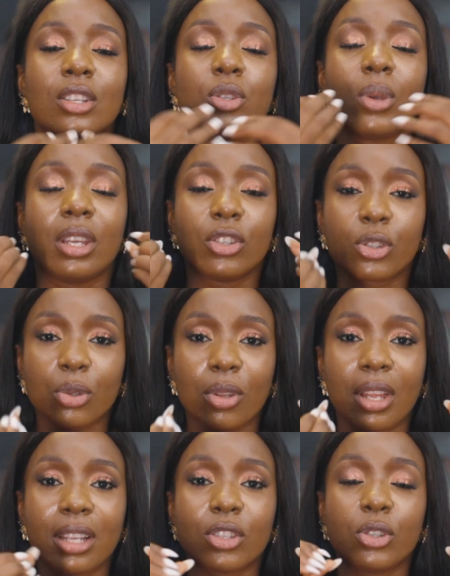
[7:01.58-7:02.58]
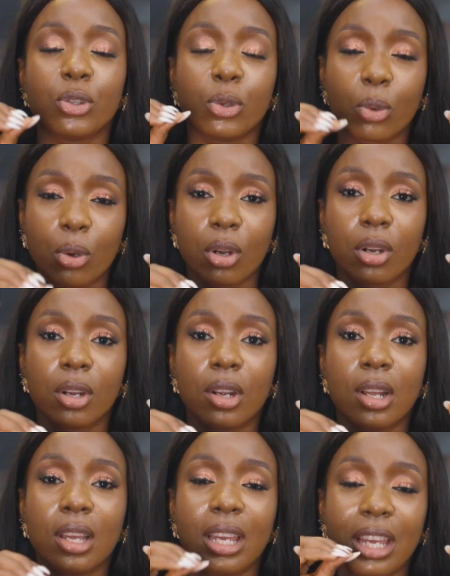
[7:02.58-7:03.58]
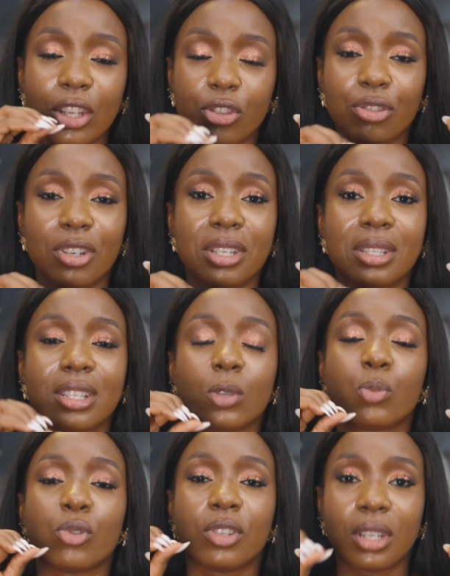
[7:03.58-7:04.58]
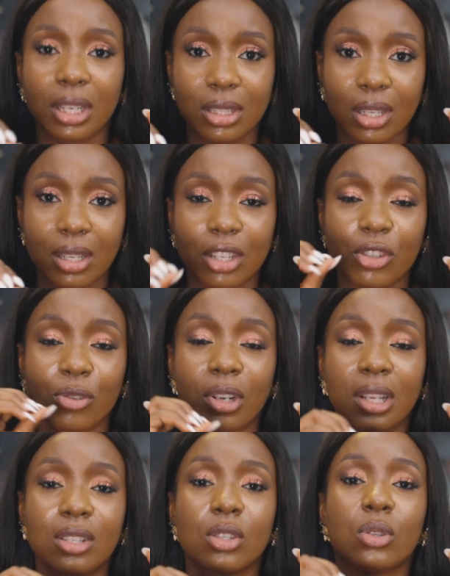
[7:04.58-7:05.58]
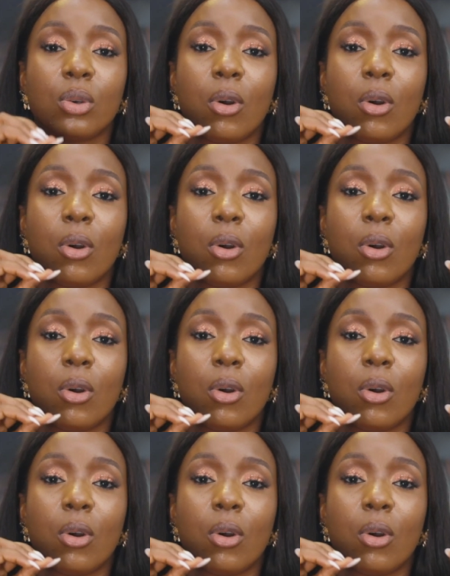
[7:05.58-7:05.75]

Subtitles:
to ensure that your interest is protected as it relates to